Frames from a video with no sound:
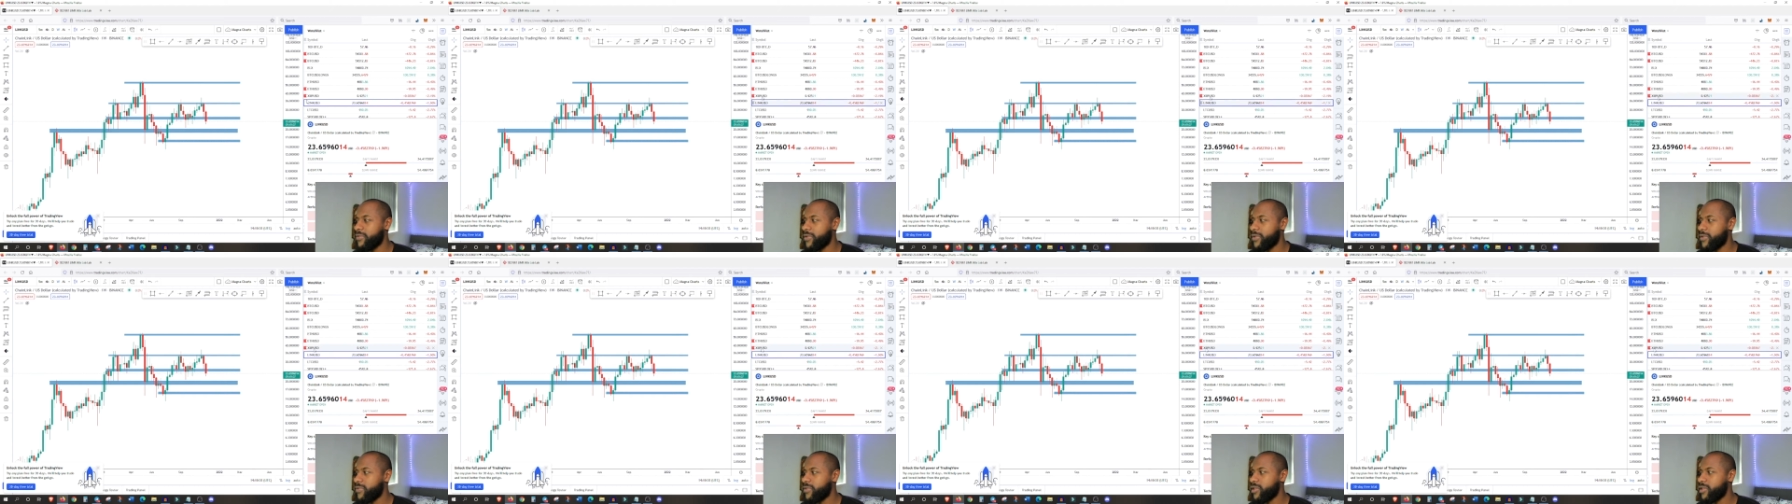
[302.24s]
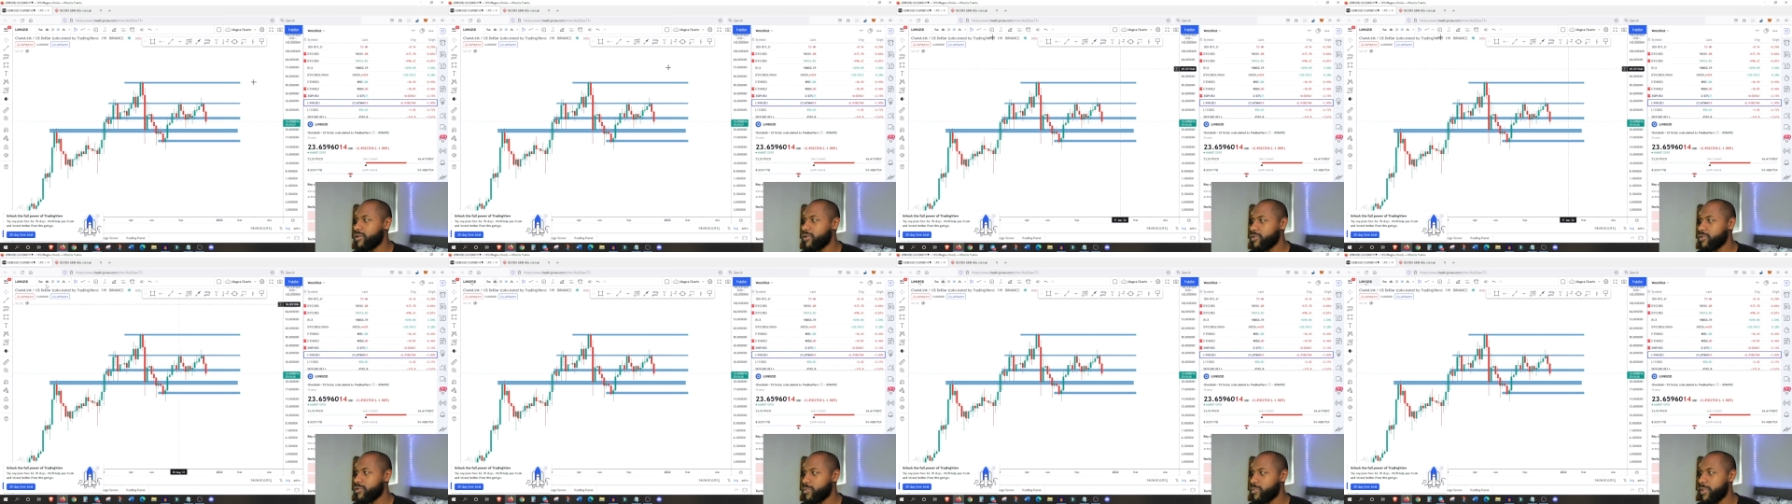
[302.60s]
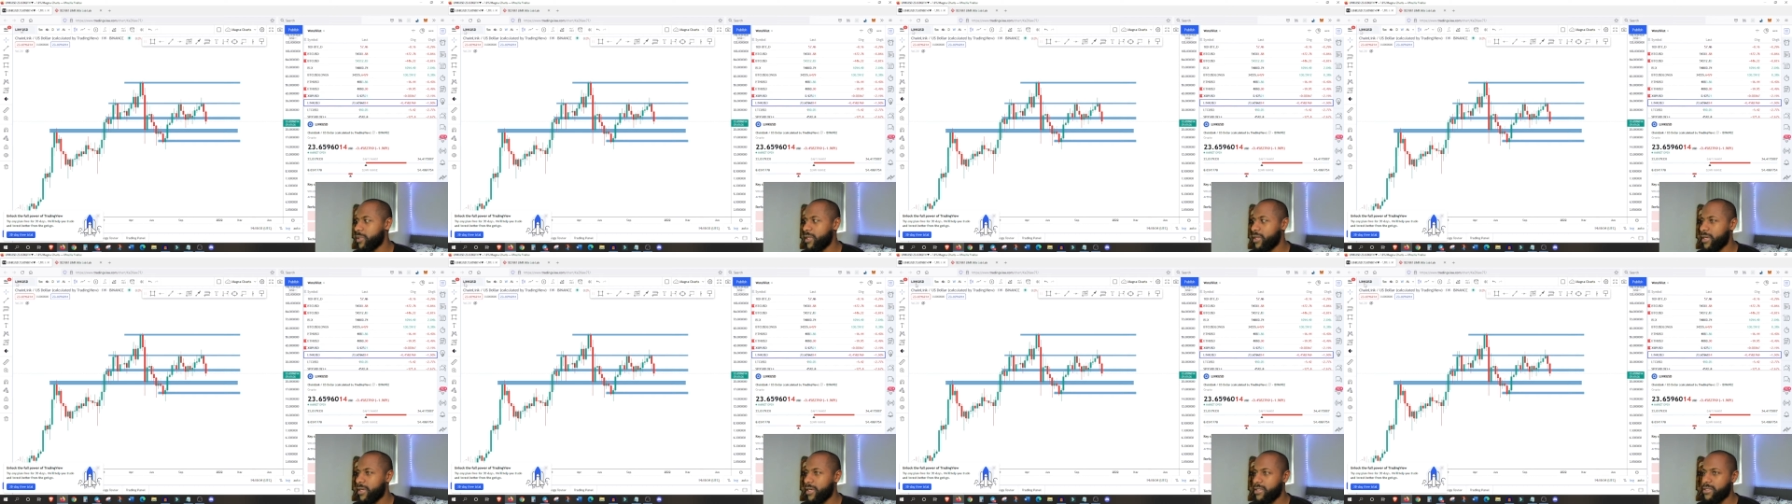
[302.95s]
then $15
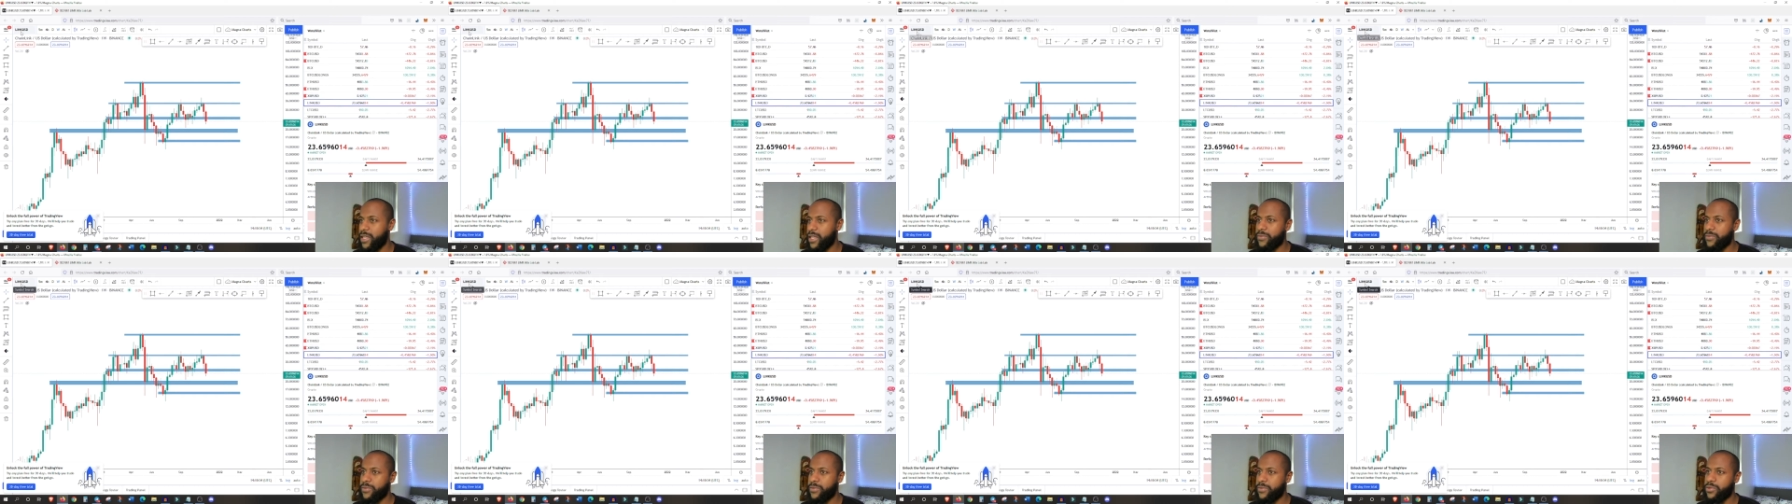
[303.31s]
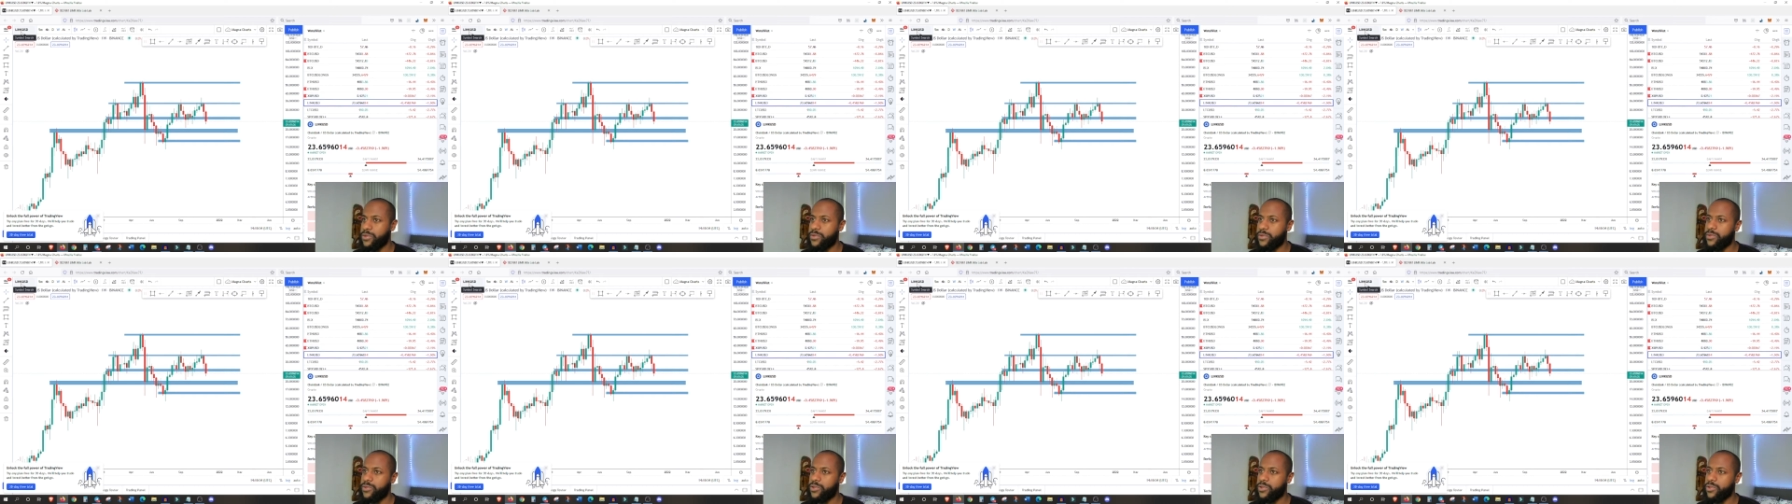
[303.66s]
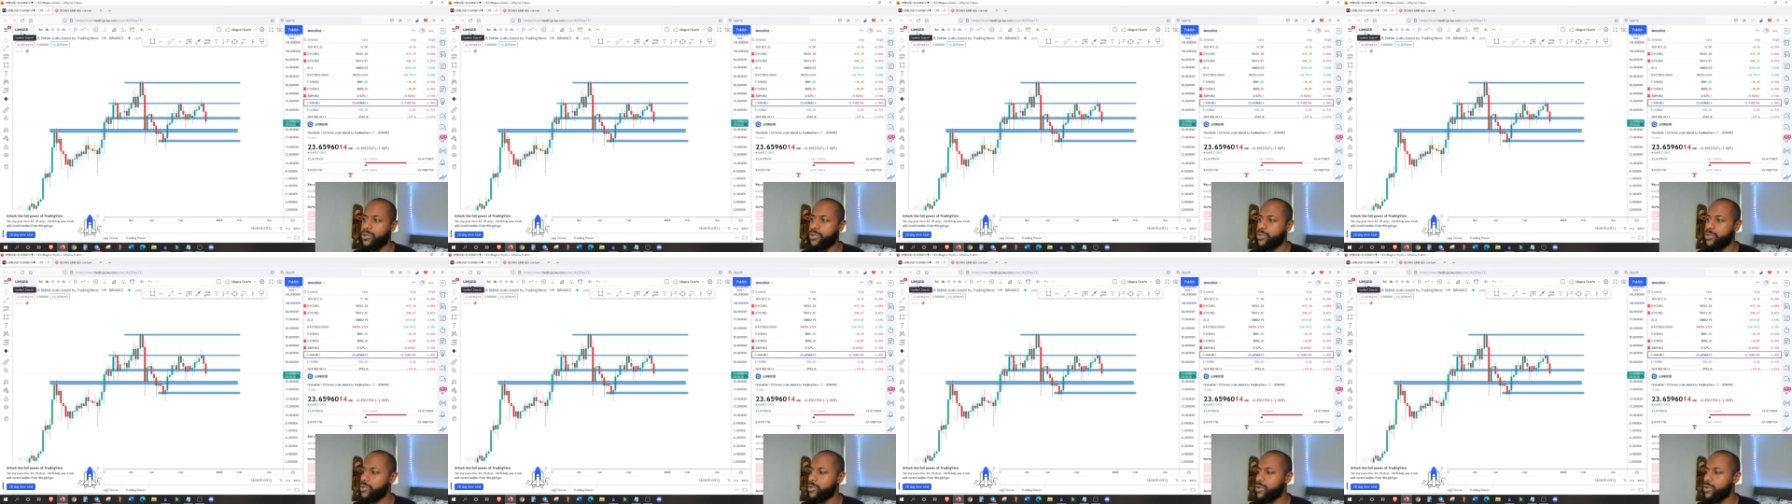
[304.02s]
would be the next level
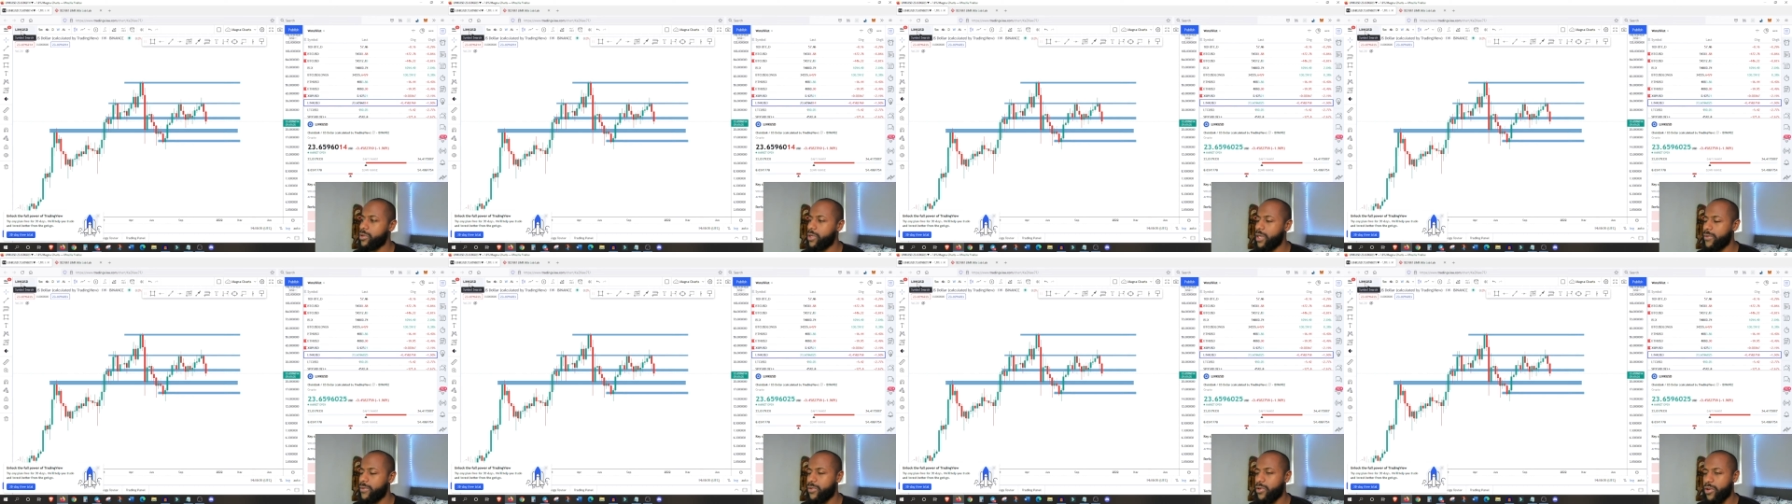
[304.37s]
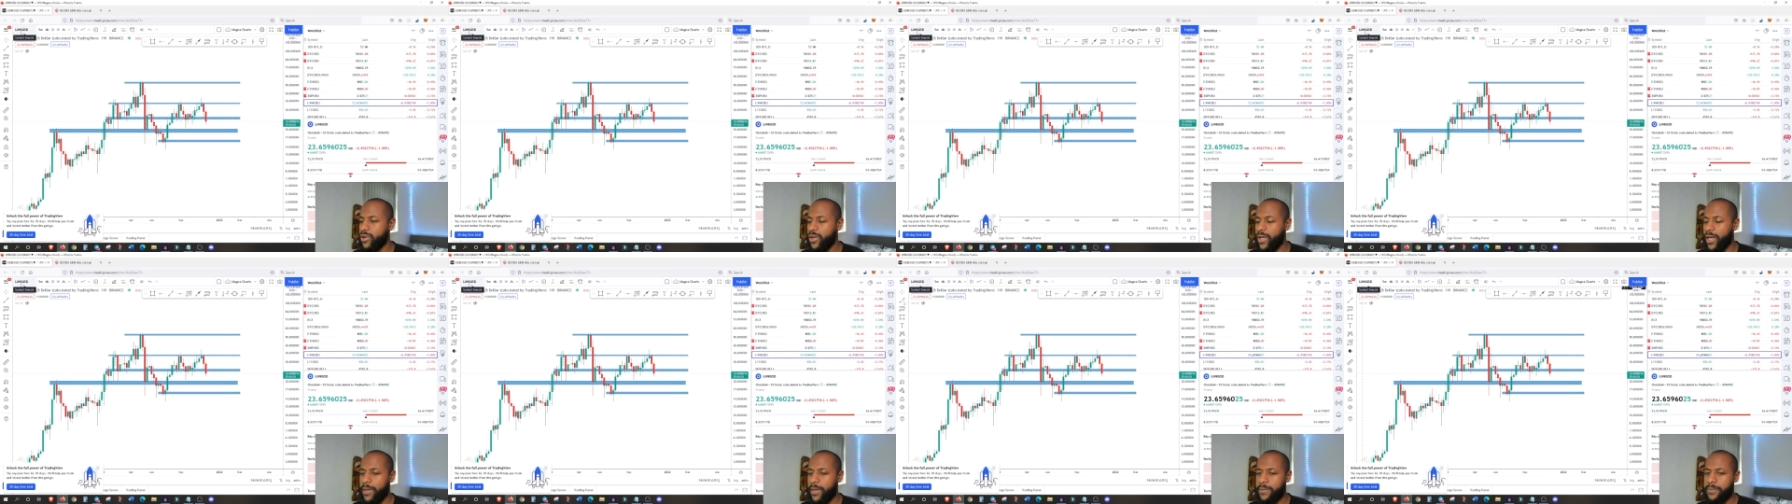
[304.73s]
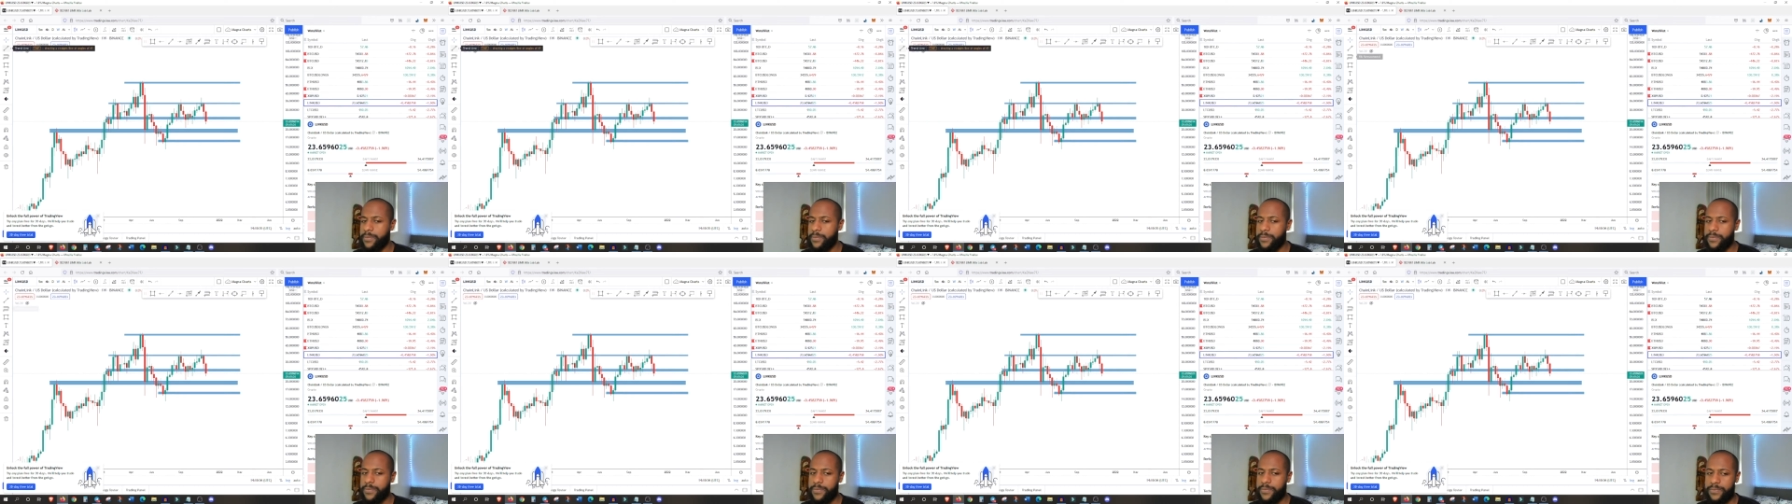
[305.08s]
to have a
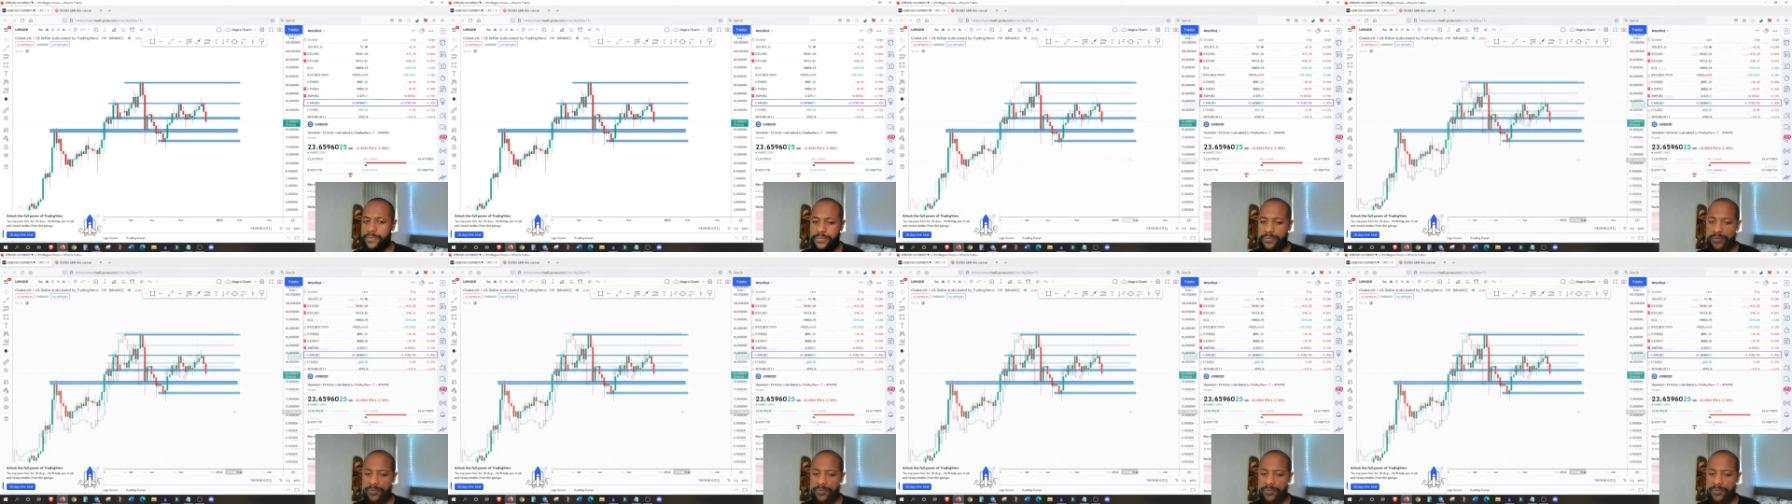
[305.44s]
look at.